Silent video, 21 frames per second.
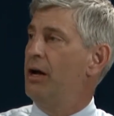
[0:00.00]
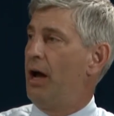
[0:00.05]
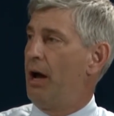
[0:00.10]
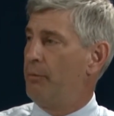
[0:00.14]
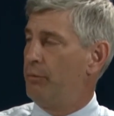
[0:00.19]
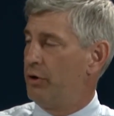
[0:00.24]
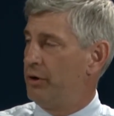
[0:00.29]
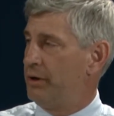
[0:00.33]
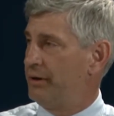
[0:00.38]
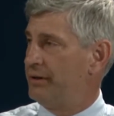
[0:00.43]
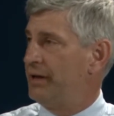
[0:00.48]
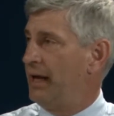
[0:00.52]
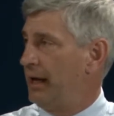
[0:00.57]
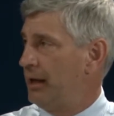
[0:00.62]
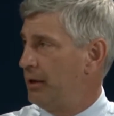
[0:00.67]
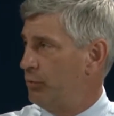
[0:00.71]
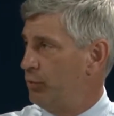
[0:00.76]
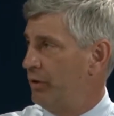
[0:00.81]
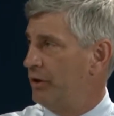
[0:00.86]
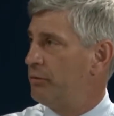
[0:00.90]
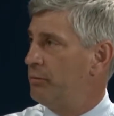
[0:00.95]
I'm going to take it
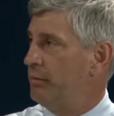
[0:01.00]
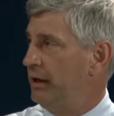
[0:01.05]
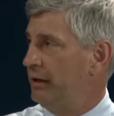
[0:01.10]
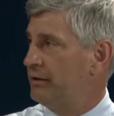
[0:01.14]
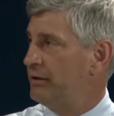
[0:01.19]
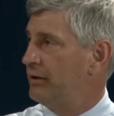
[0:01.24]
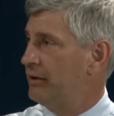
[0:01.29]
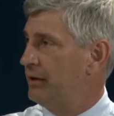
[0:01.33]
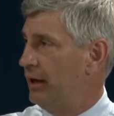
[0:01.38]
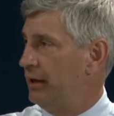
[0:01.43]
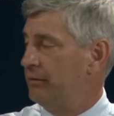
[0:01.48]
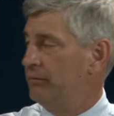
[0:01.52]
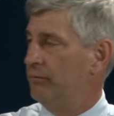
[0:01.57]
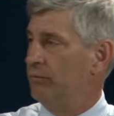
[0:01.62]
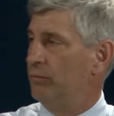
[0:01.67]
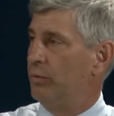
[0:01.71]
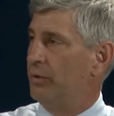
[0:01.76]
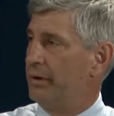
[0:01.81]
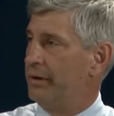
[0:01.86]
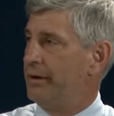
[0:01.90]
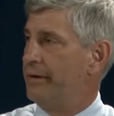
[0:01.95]
with me to mm-hmm. then
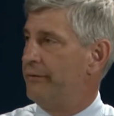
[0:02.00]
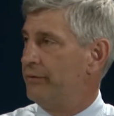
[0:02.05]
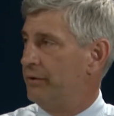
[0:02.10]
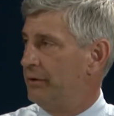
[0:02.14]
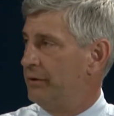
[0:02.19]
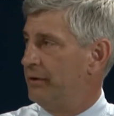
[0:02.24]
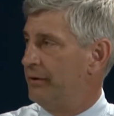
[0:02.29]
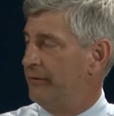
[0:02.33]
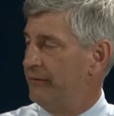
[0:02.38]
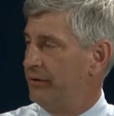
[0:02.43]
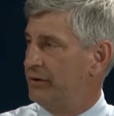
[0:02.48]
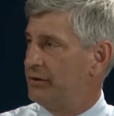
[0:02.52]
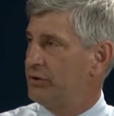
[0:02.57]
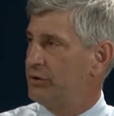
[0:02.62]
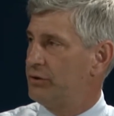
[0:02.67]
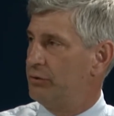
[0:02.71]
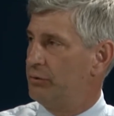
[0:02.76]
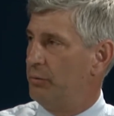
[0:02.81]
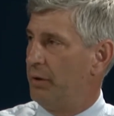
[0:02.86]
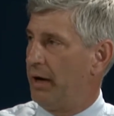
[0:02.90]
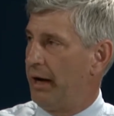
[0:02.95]
wherever, if it's
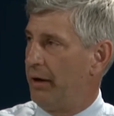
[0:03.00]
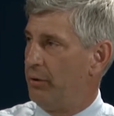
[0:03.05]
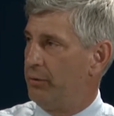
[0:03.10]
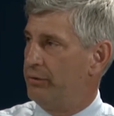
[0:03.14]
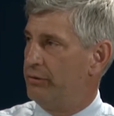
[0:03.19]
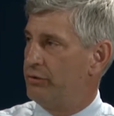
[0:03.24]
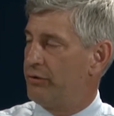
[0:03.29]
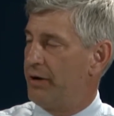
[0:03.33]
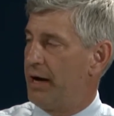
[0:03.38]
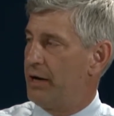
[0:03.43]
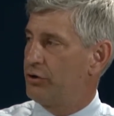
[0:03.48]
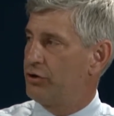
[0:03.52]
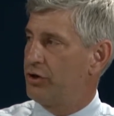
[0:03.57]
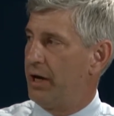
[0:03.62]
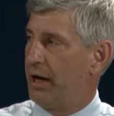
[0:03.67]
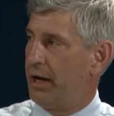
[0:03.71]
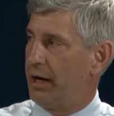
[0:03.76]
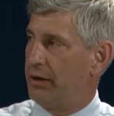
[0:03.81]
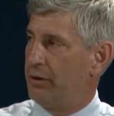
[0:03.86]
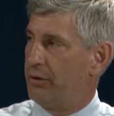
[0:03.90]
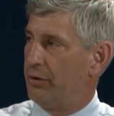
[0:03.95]
to my own trash
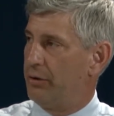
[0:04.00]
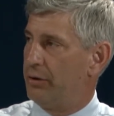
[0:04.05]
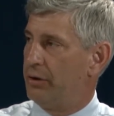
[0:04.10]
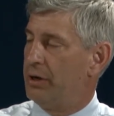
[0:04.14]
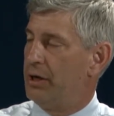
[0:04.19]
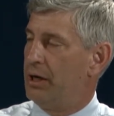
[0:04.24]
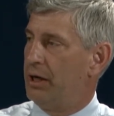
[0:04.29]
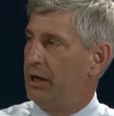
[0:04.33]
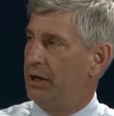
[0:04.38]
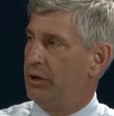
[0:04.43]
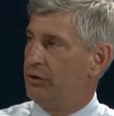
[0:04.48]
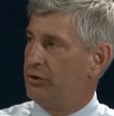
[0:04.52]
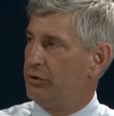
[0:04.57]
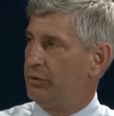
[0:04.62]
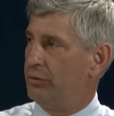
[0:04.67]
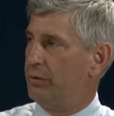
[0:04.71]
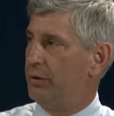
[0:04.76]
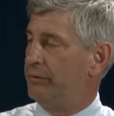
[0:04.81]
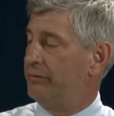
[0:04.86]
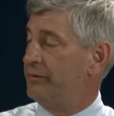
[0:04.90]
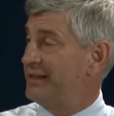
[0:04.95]
can or mm-hmm. to
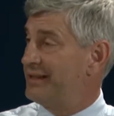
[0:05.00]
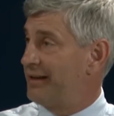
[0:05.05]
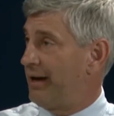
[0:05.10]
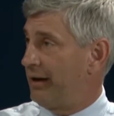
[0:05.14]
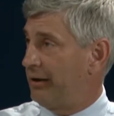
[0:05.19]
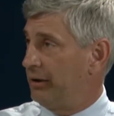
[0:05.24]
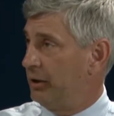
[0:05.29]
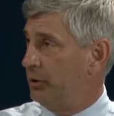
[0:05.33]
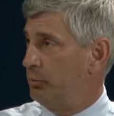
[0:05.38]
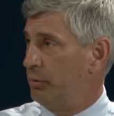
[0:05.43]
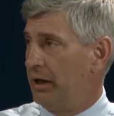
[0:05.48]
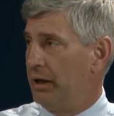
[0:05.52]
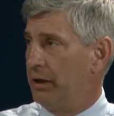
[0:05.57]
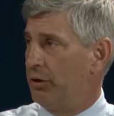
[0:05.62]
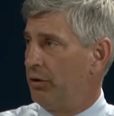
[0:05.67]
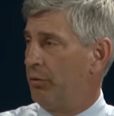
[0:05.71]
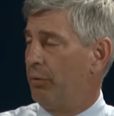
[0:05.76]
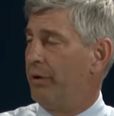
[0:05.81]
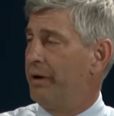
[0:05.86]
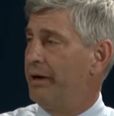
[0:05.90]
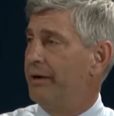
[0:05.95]
a recycling bin or
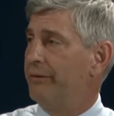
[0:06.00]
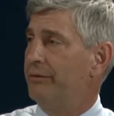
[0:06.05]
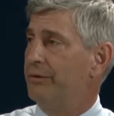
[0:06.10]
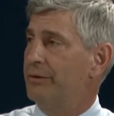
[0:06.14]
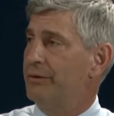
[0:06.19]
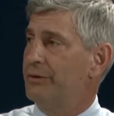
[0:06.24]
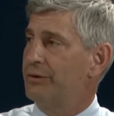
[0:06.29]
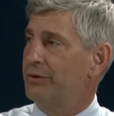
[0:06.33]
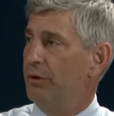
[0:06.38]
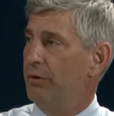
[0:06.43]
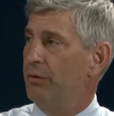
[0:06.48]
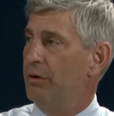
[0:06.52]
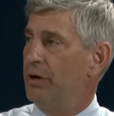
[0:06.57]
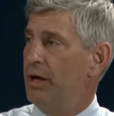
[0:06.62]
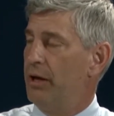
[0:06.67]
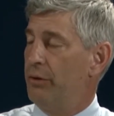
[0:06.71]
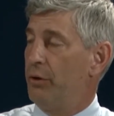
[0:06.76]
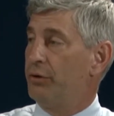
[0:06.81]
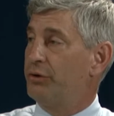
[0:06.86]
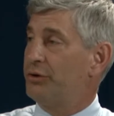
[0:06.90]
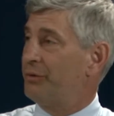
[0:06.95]
whatever. So
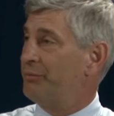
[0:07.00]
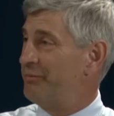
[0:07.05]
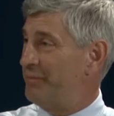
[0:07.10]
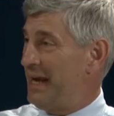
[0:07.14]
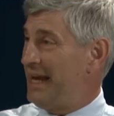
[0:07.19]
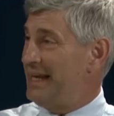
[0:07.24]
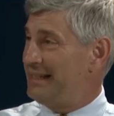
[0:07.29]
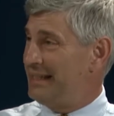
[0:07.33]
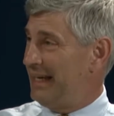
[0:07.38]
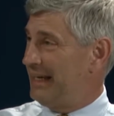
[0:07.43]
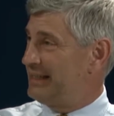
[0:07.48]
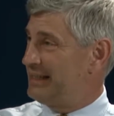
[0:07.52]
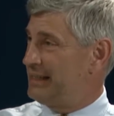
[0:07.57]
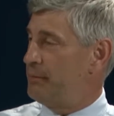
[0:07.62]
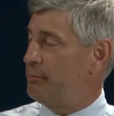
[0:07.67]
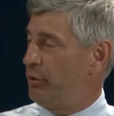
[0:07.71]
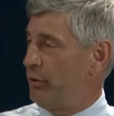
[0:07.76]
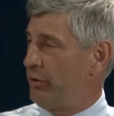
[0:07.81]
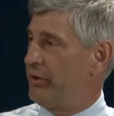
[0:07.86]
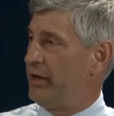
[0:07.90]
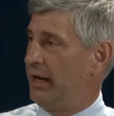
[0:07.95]
those are basic,
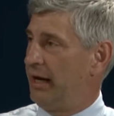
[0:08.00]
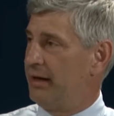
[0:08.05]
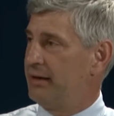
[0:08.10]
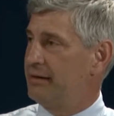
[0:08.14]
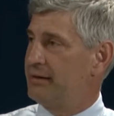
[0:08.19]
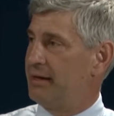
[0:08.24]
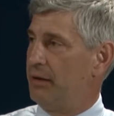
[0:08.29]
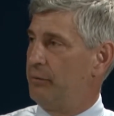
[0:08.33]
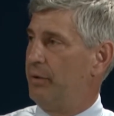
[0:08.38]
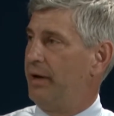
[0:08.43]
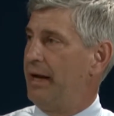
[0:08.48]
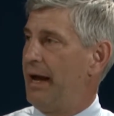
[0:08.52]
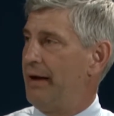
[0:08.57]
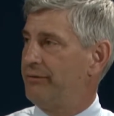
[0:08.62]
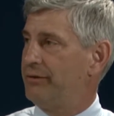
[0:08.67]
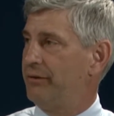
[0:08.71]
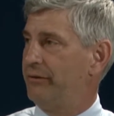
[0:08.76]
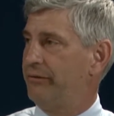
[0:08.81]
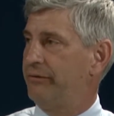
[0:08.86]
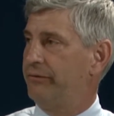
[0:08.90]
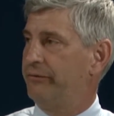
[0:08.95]
simple things that we have to
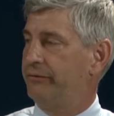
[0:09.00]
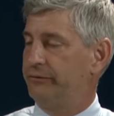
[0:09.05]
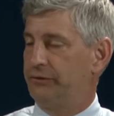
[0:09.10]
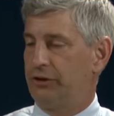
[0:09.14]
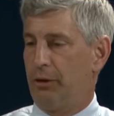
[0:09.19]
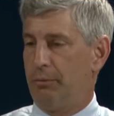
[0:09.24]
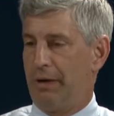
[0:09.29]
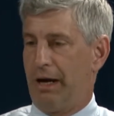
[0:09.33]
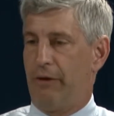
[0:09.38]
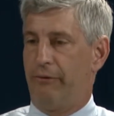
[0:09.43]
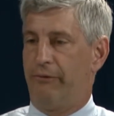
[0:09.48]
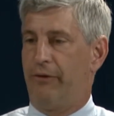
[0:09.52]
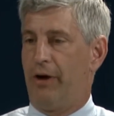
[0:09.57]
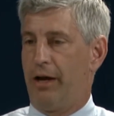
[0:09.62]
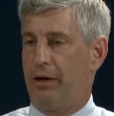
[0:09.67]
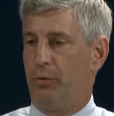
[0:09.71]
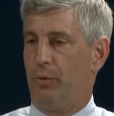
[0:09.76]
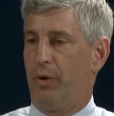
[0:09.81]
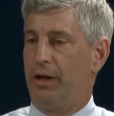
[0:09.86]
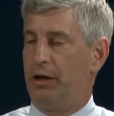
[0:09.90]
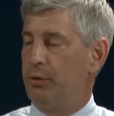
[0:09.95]
f- mm-hmm. somehow find a
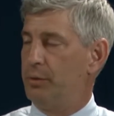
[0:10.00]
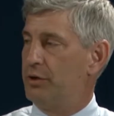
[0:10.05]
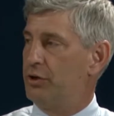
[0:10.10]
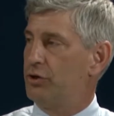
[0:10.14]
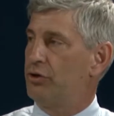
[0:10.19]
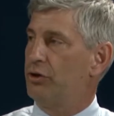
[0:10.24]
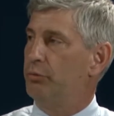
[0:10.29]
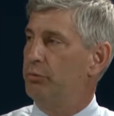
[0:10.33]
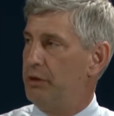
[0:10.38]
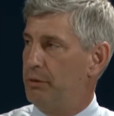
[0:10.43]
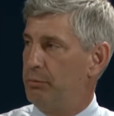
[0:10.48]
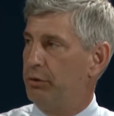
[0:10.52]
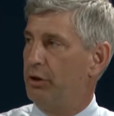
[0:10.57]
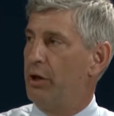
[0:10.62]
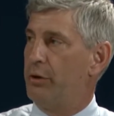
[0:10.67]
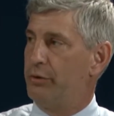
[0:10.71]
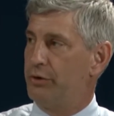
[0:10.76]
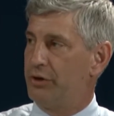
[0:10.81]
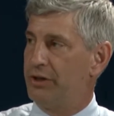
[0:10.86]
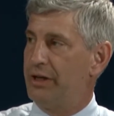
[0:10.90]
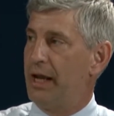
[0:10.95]
way to ensure people
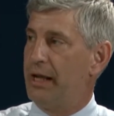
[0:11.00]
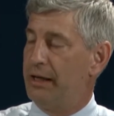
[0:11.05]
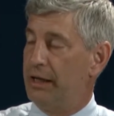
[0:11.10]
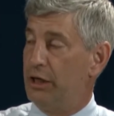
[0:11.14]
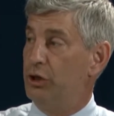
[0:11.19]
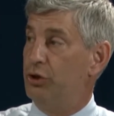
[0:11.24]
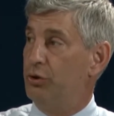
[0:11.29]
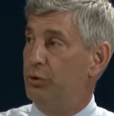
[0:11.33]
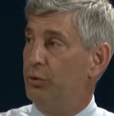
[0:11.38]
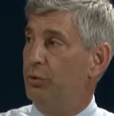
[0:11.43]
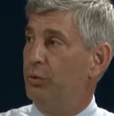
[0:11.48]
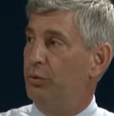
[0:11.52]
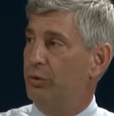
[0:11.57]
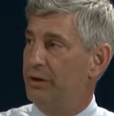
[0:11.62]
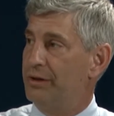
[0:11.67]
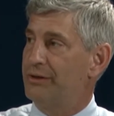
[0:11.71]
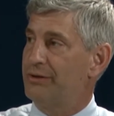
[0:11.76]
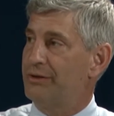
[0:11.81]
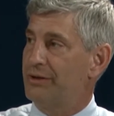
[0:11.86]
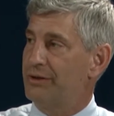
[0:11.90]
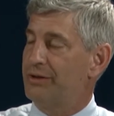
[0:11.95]
understand and do
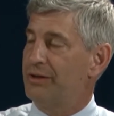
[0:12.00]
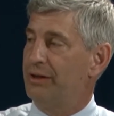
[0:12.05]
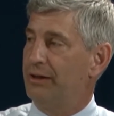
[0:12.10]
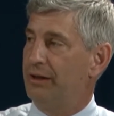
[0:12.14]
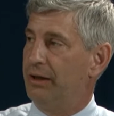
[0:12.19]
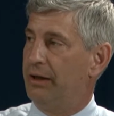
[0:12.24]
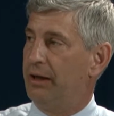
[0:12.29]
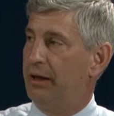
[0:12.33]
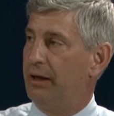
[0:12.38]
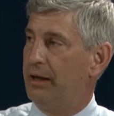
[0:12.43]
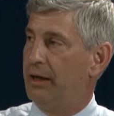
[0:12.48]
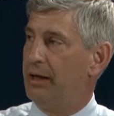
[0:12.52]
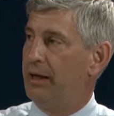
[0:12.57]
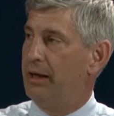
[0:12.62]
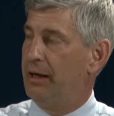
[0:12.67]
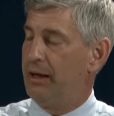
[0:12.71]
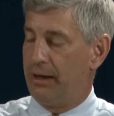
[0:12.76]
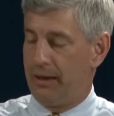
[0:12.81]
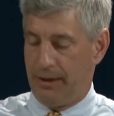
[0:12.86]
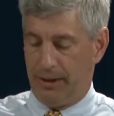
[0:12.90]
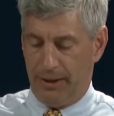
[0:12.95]
consistently.
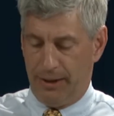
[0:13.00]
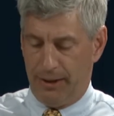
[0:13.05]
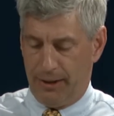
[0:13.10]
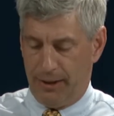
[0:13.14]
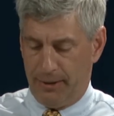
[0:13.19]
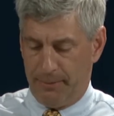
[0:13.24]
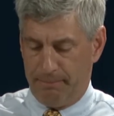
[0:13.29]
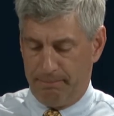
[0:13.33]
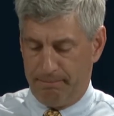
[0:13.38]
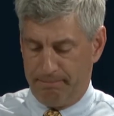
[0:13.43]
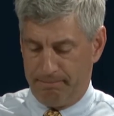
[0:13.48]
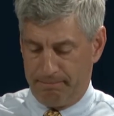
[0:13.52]
Mm-hmm. Um,